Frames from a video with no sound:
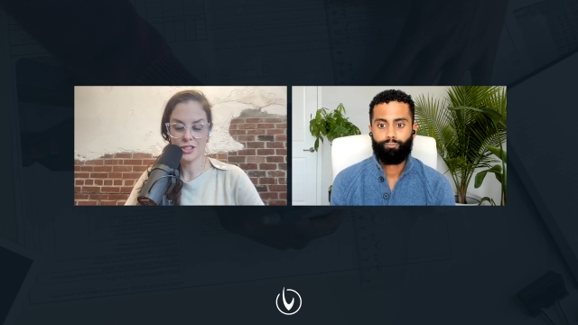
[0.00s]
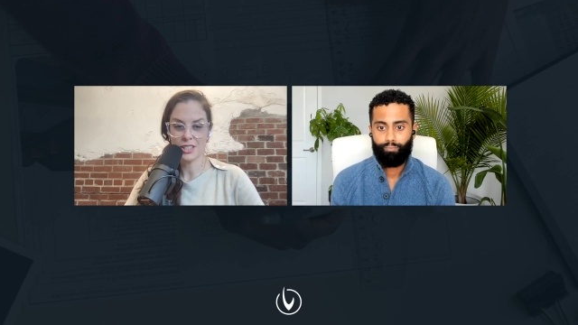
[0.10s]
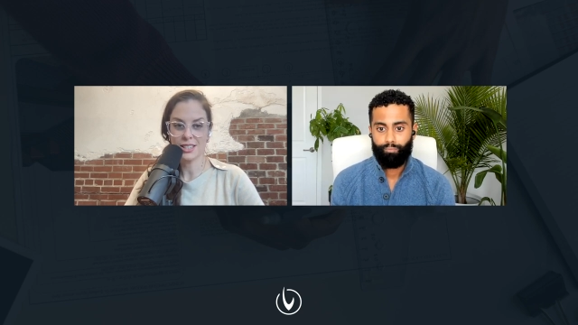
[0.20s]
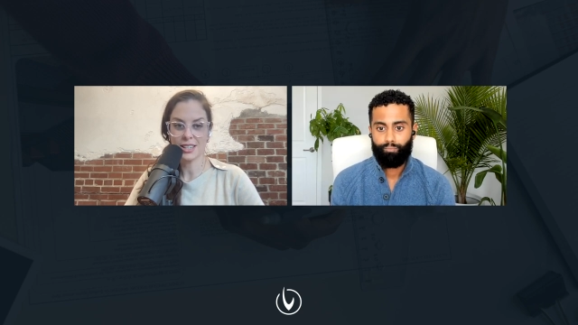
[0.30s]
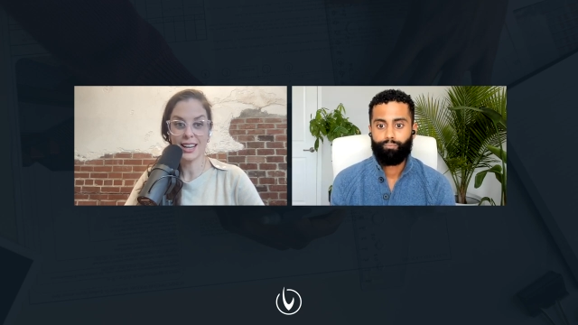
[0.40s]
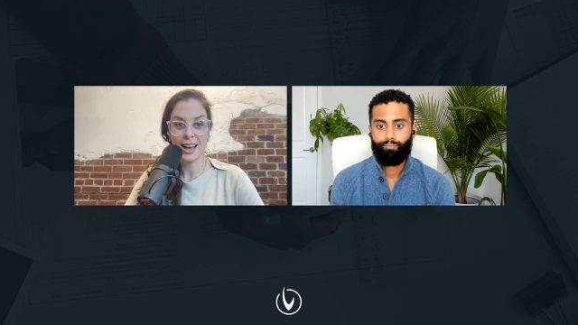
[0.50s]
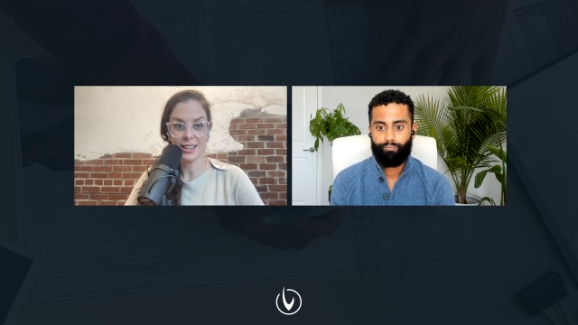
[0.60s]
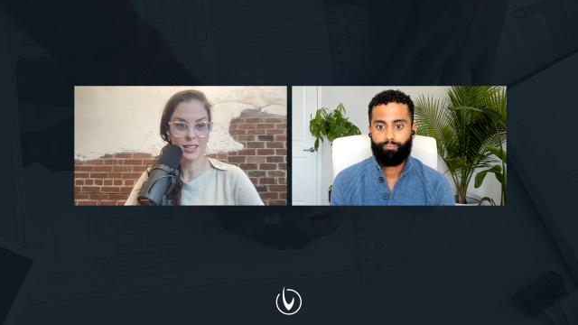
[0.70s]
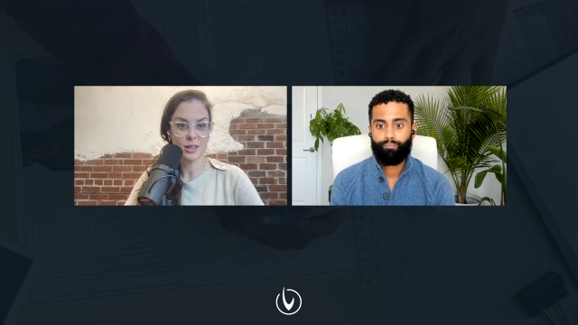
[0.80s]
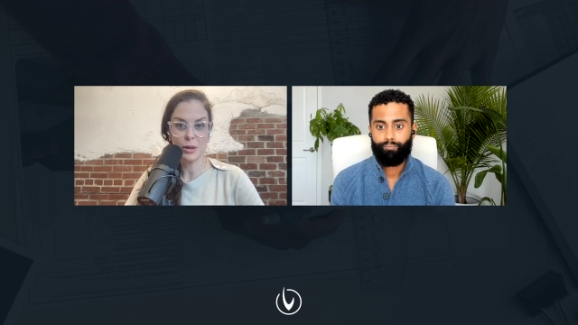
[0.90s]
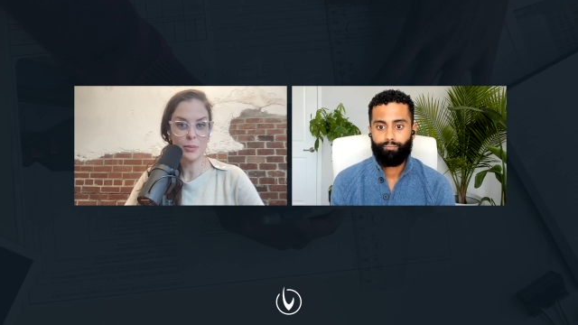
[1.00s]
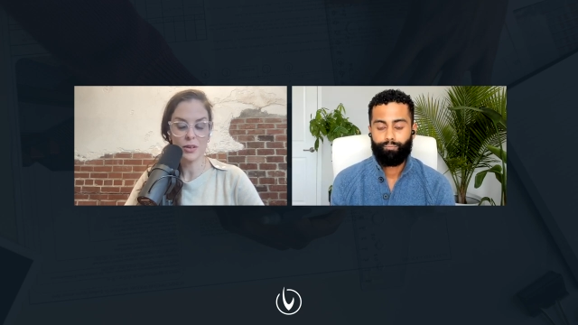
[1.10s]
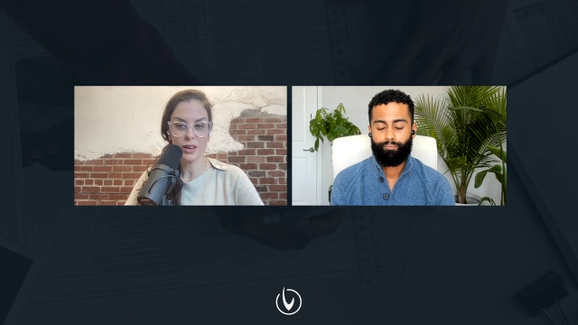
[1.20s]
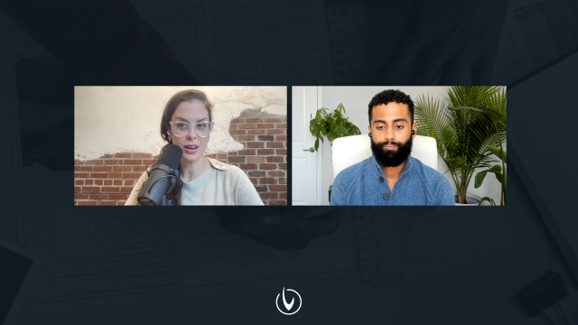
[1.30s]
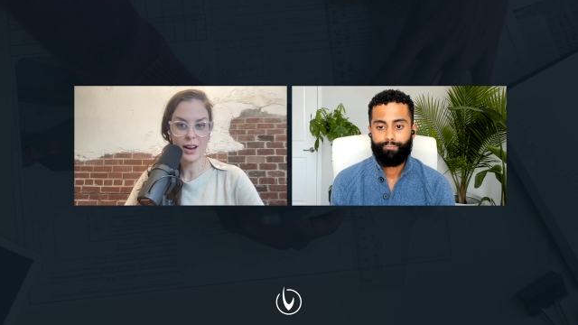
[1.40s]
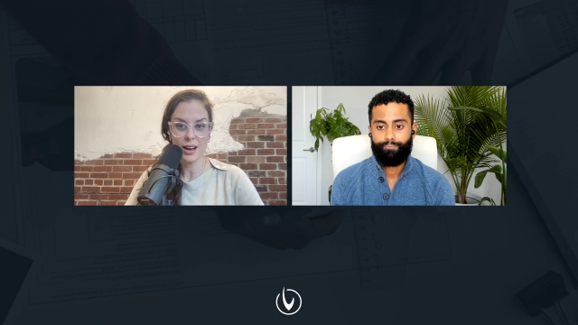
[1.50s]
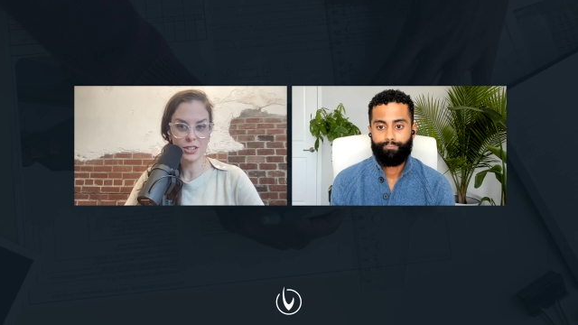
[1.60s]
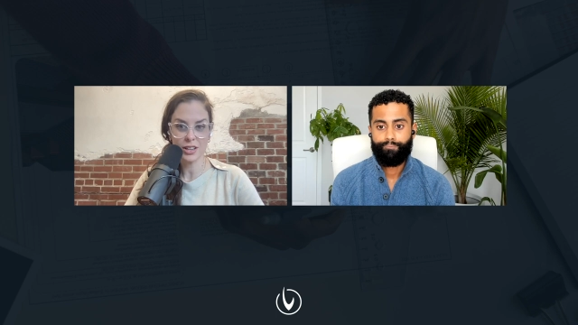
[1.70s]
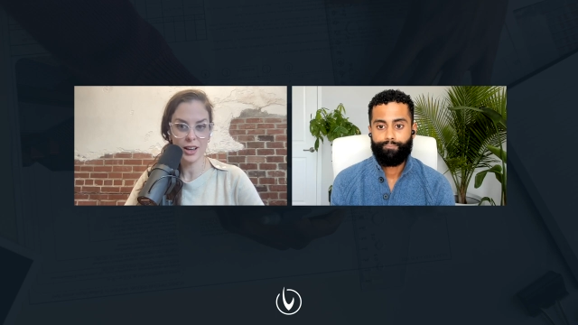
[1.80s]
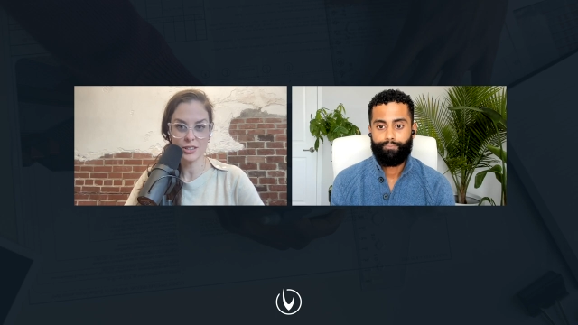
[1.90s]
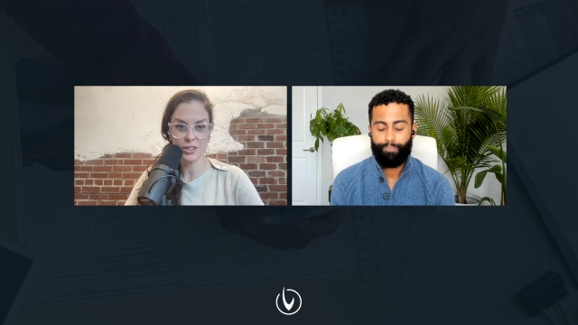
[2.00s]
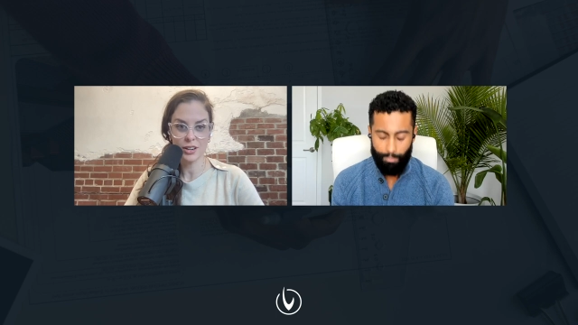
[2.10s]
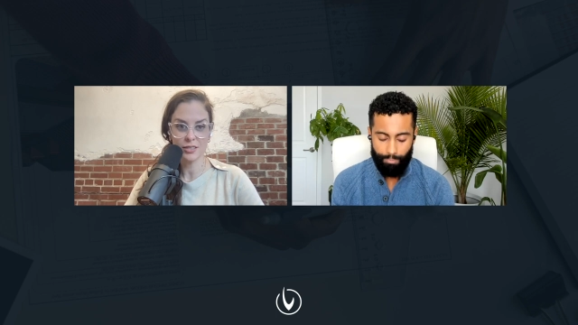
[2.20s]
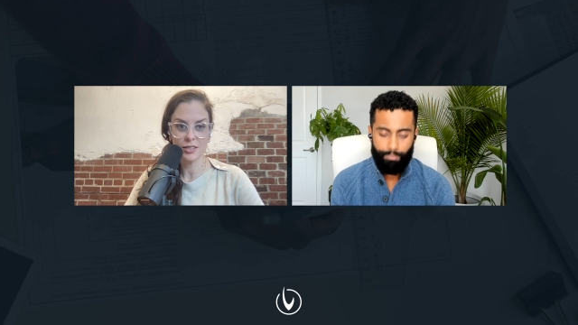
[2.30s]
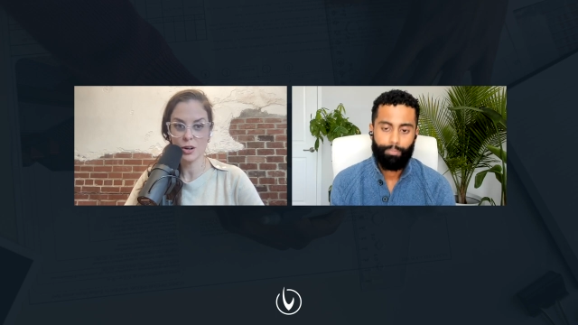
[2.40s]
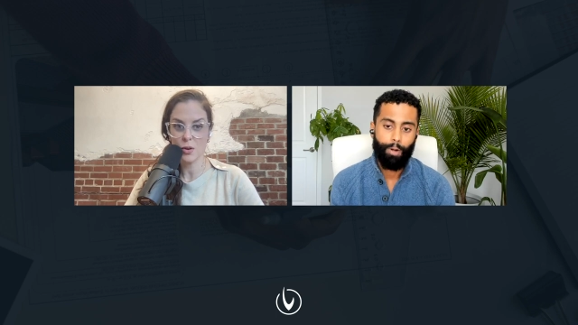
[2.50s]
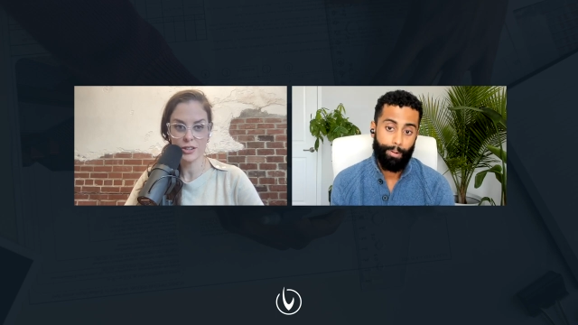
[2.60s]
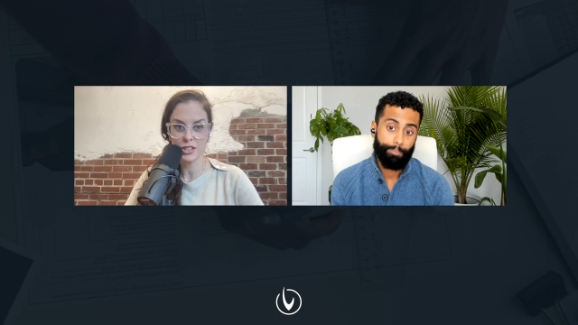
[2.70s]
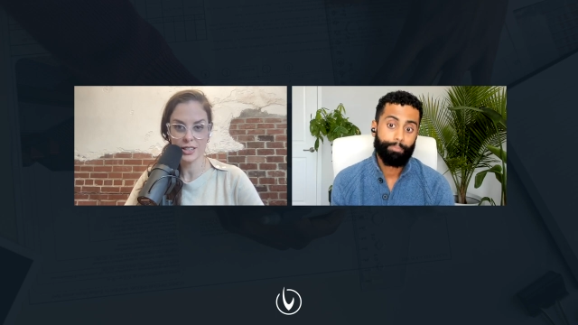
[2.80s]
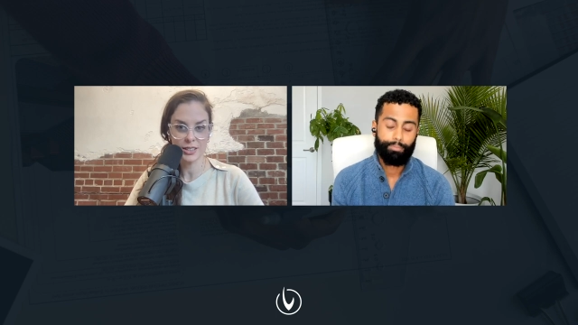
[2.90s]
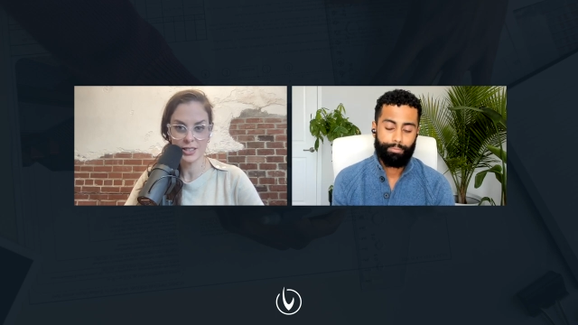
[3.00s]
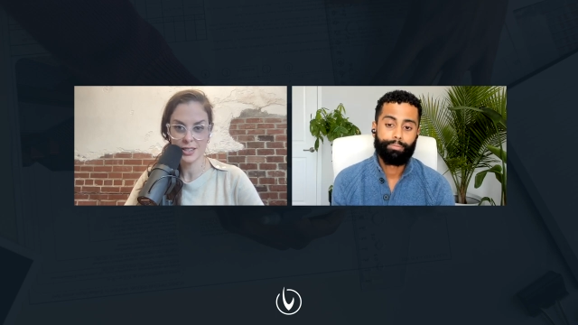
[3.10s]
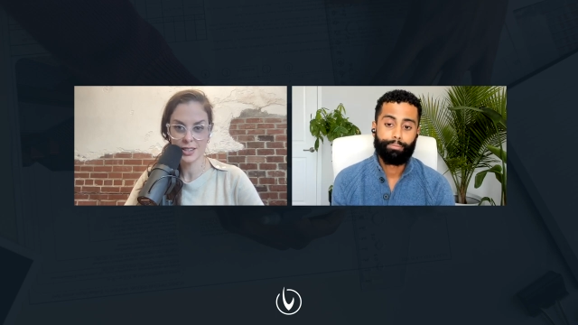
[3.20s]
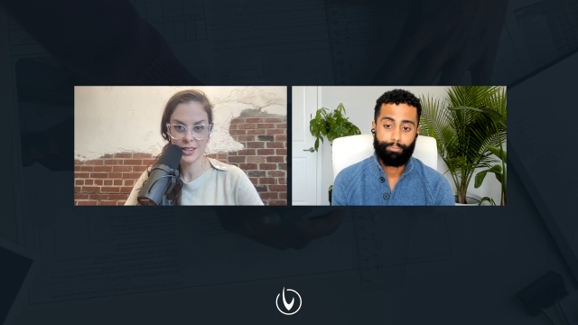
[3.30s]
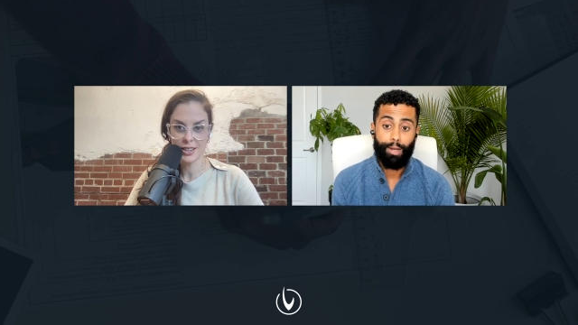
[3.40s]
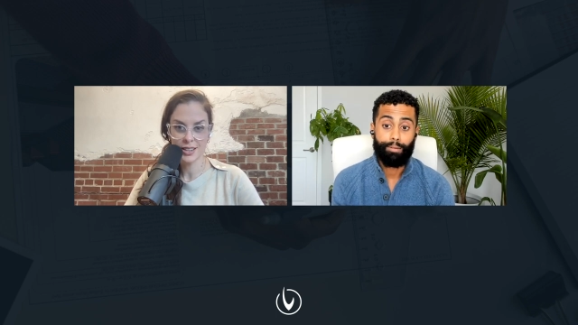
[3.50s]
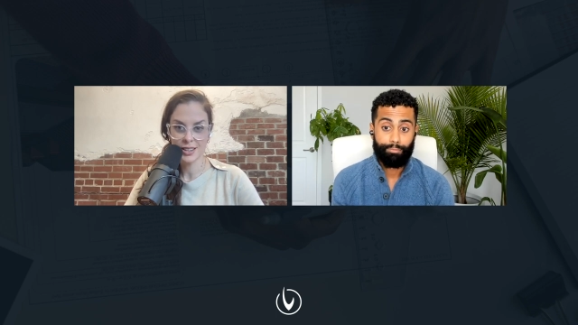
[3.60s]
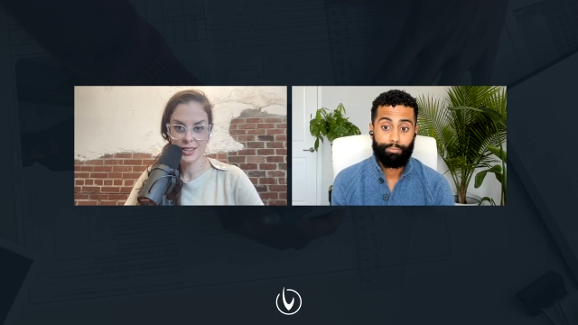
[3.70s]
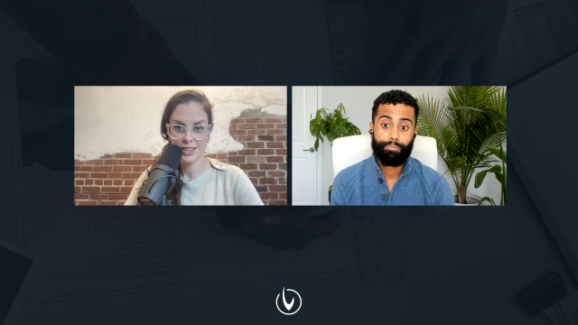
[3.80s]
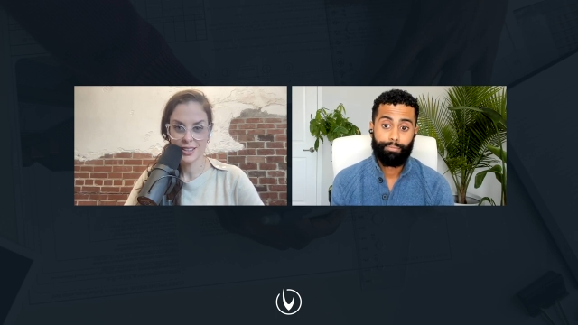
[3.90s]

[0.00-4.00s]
Speaker 1: just getting to the people that can actually answer your questions. Right. right.